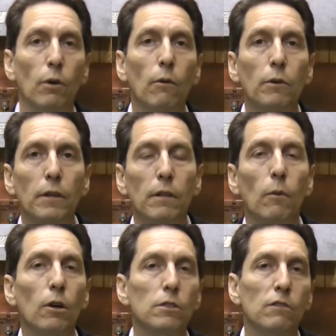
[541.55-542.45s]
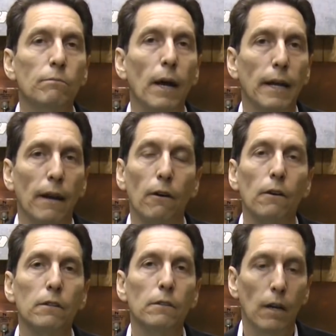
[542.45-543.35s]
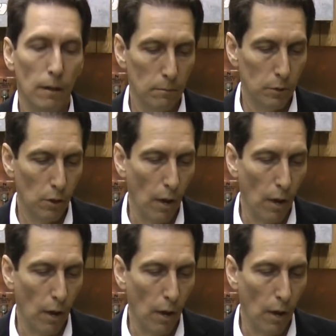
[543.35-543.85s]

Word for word: well within the margin of my error. Um, so